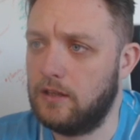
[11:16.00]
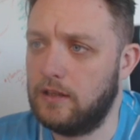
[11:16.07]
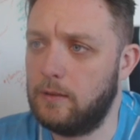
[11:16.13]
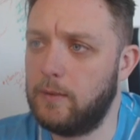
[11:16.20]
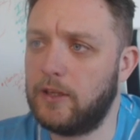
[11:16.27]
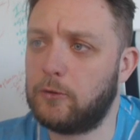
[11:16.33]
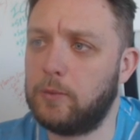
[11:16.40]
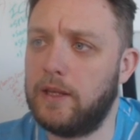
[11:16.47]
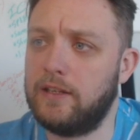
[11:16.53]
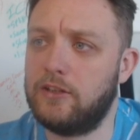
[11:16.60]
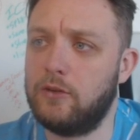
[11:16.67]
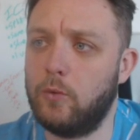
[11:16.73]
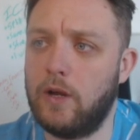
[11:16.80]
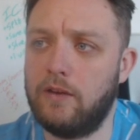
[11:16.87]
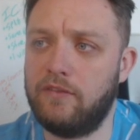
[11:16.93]
Let me explain
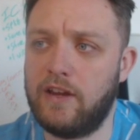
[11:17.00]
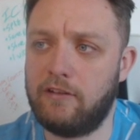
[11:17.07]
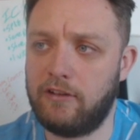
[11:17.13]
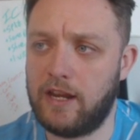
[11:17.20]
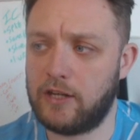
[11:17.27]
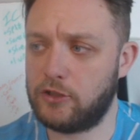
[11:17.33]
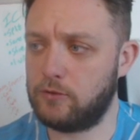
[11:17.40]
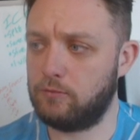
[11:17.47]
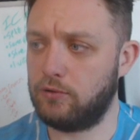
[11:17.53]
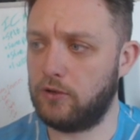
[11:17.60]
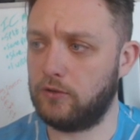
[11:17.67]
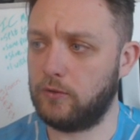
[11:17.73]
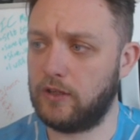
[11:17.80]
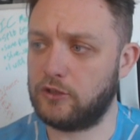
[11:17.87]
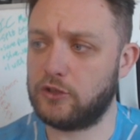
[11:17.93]
to you why they
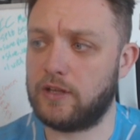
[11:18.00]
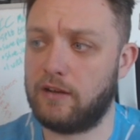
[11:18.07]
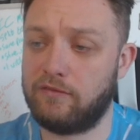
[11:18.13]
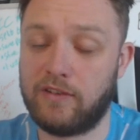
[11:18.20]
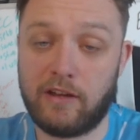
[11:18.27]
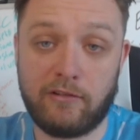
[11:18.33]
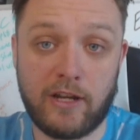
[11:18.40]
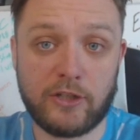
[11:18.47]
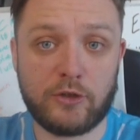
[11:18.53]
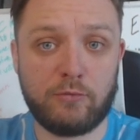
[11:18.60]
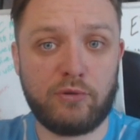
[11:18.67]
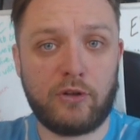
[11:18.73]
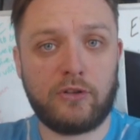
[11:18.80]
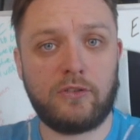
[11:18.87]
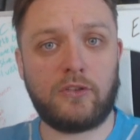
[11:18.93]
should have
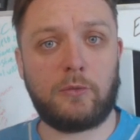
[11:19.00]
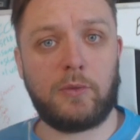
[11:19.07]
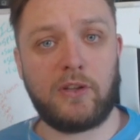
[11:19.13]
variation products,